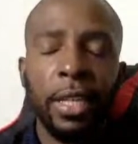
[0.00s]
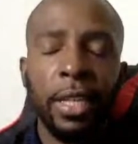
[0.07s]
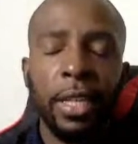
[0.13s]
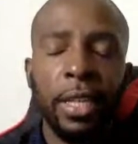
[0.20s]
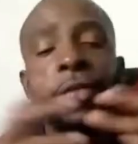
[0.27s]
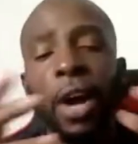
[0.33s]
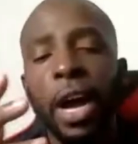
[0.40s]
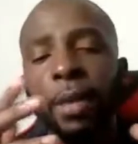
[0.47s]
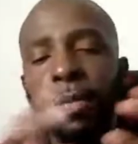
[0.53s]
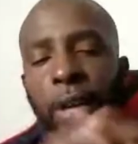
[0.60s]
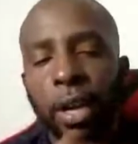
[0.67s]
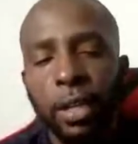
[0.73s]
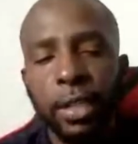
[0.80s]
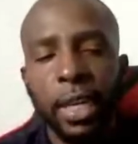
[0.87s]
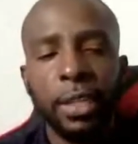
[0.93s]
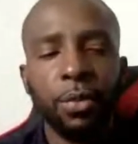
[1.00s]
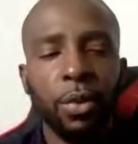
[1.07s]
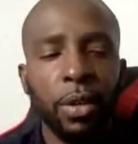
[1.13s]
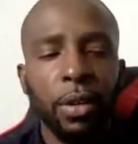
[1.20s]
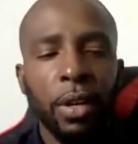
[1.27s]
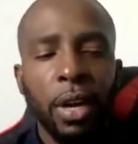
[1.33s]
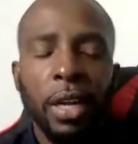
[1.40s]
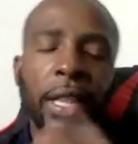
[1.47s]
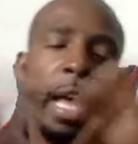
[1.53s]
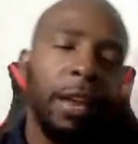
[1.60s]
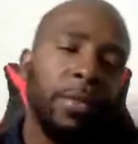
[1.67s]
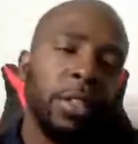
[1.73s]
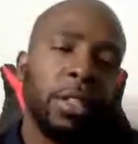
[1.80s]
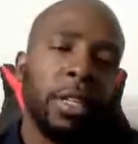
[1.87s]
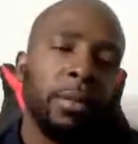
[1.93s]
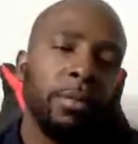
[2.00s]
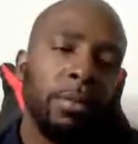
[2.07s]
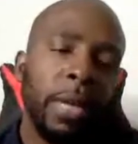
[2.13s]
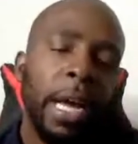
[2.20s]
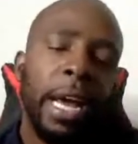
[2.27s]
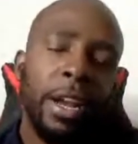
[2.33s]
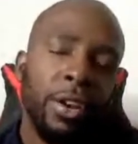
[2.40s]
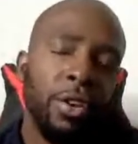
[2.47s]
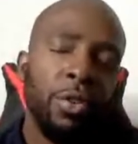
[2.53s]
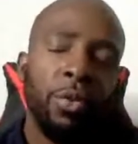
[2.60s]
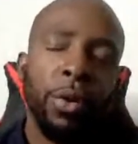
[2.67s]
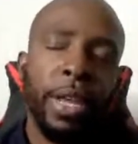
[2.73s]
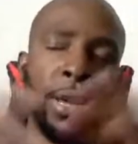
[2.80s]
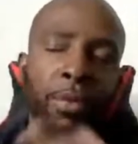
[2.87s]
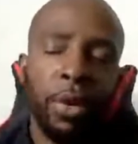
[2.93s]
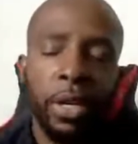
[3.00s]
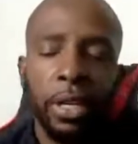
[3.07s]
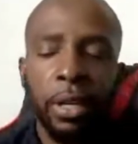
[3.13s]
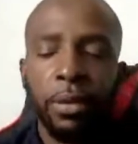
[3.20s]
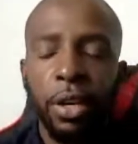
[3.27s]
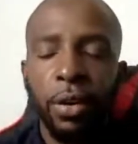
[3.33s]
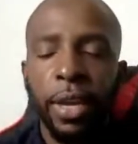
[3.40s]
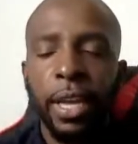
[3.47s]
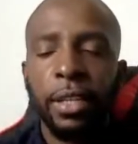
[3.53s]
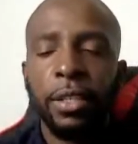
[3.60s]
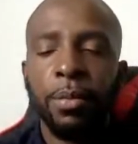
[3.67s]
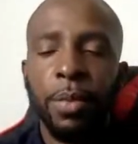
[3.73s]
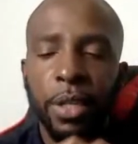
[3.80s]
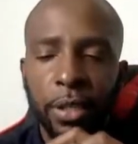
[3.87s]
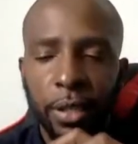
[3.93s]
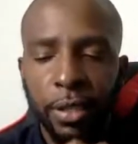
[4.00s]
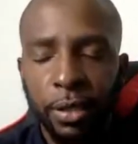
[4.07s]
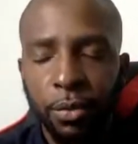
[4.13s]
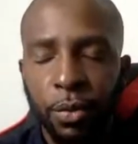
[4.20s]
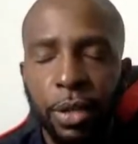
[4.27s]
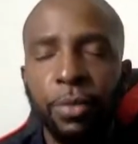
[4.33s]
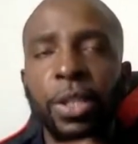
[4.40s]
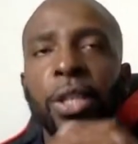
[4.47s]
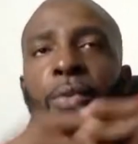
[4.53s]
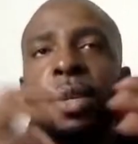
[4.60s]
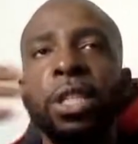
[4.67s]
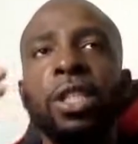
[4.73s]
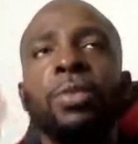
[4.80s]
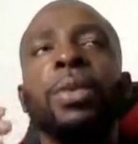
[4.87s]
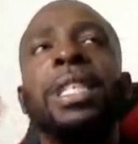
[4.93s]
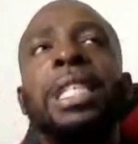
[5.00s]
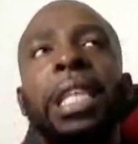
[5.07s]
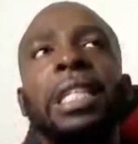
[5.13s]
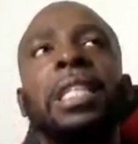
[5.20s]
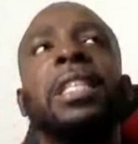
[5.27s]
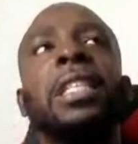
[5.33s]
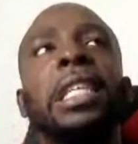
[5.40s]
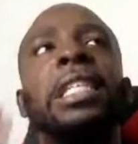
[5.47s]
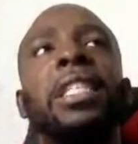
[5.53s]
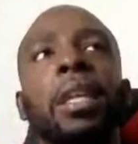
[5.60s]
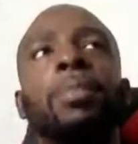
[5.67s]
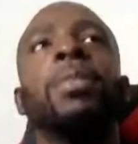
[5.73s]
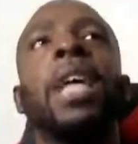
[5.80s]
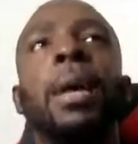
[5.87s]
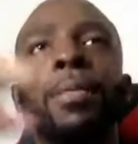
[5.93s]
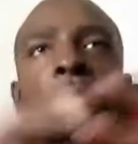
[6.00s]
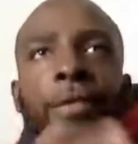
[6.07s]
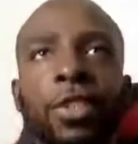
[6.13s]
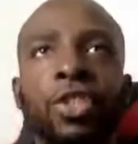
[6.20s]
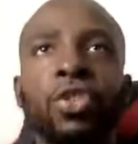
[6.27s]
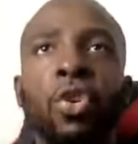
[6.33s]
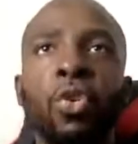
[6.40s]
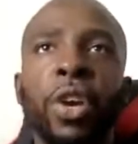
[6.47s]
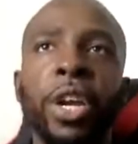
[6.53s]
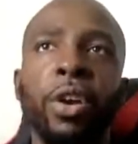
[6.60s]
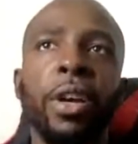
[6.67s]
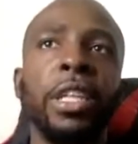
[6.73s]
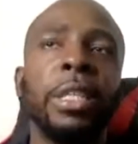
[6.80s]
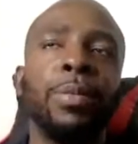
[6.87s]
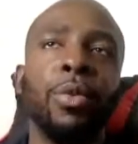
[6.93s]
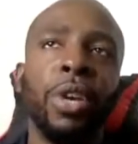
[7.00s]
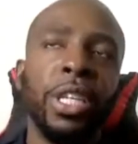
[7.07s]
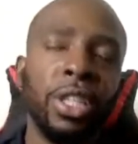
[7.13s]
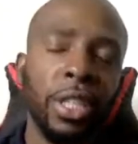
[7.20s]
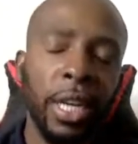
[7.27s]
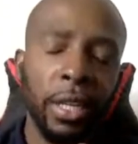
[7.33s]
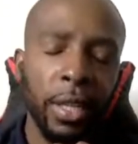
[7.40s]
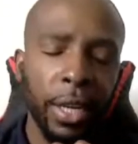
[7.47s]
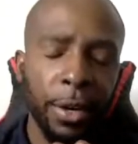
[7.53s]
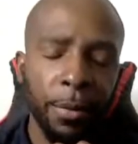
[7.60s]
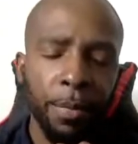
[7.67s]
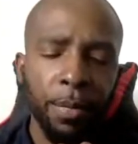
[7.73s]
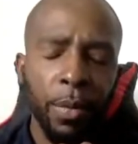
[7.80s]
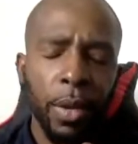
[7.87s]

is fine, because that's what a lot of us kind of do when we want to get into business. We tend to see some type of story or inspiration out there.